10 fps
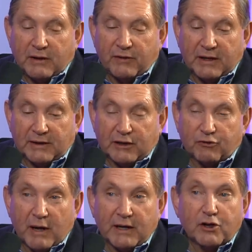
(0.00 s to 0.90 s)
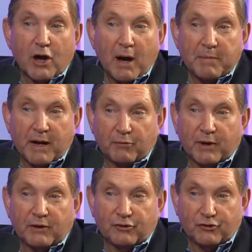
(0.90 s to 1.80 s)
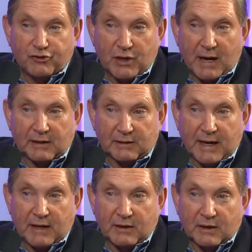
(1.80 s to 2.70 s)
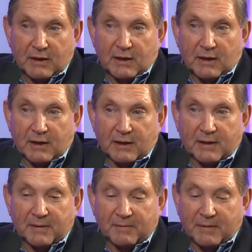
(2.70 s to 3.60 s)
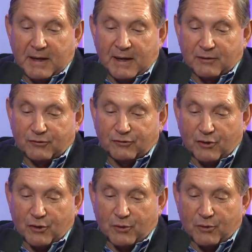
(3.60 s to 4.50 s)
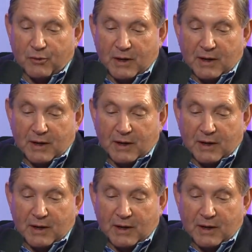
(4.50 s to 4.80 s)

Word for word: the electronic combat range in China Lake, and so.